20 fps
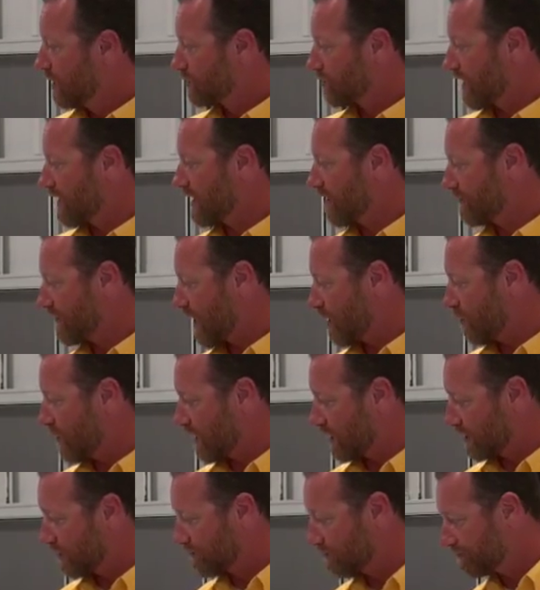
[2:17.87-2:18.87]
drain off that
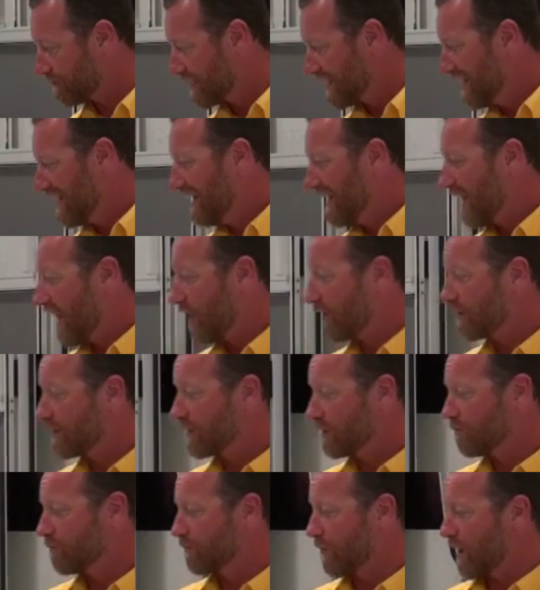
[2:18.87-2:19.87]
water.
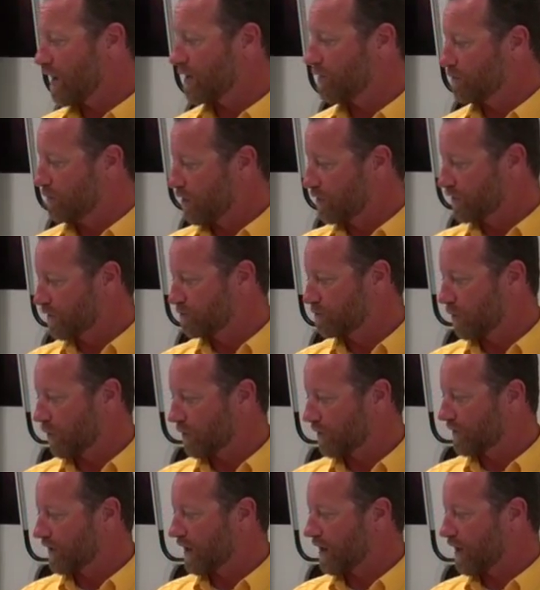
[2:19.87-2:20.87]
Other and probably the most
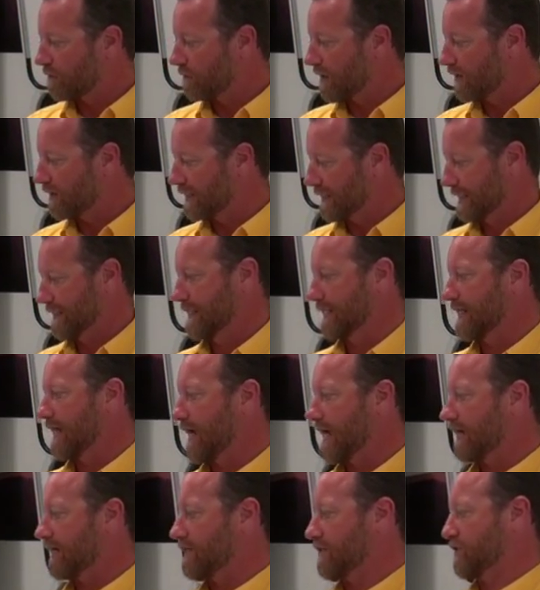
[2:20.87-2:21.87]
important thing on my list
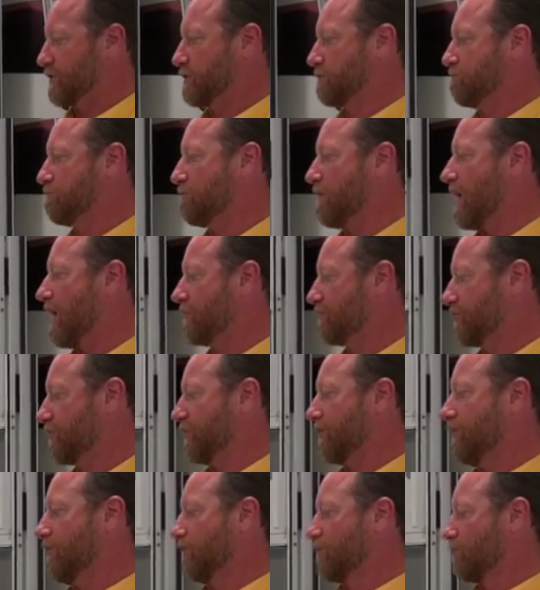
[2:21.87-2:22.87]
today is spot
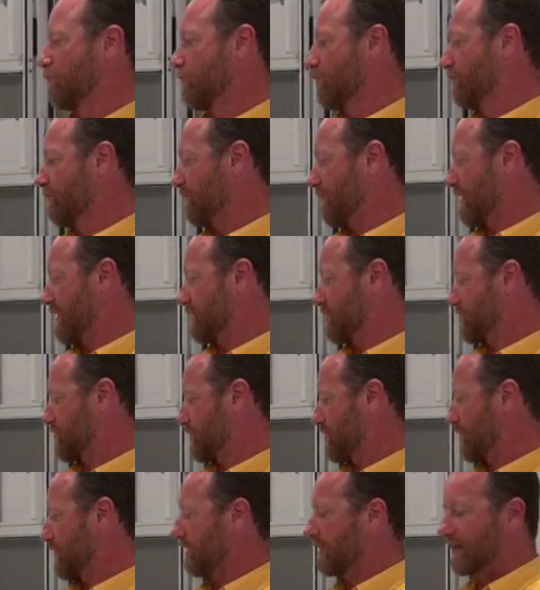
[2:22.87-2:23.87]
seal the roof and
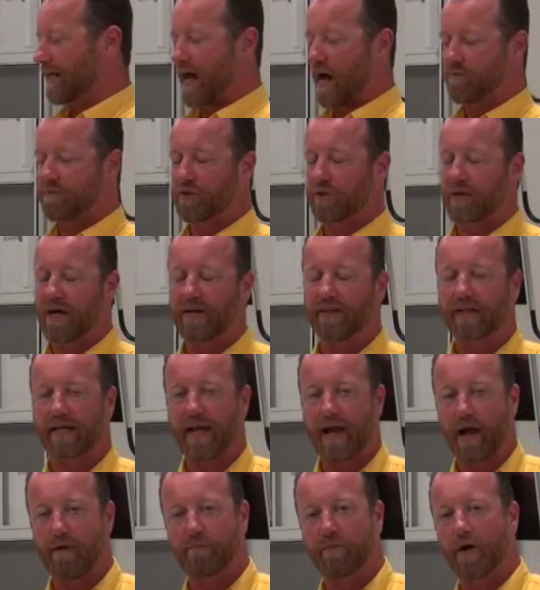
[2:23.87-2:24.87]
sealant gaps around the
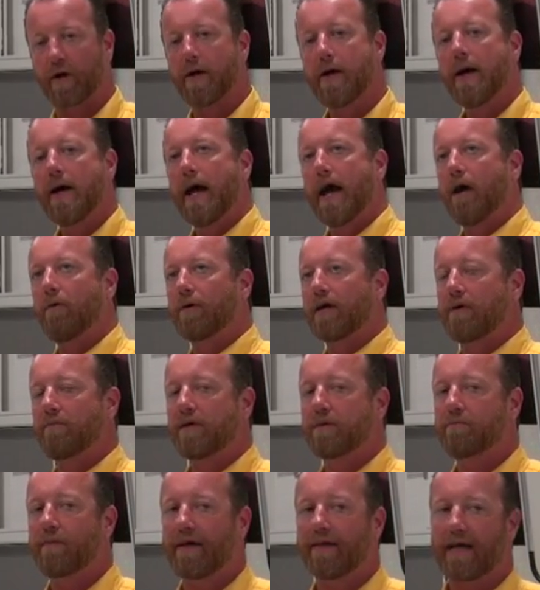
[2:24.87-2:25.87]
camper. And what I
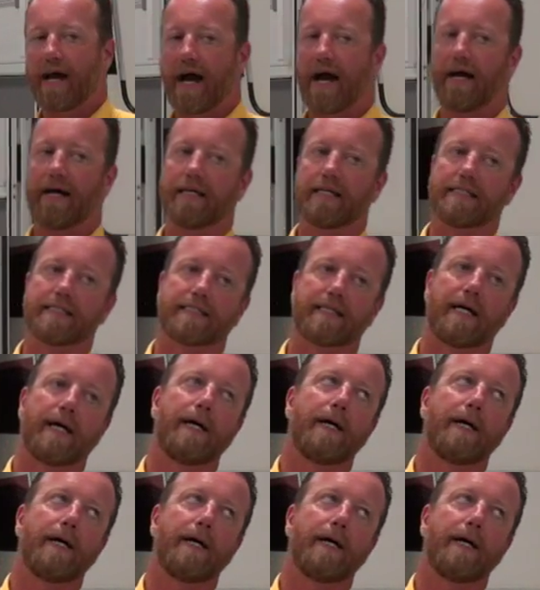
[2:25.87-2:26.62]
mean by that is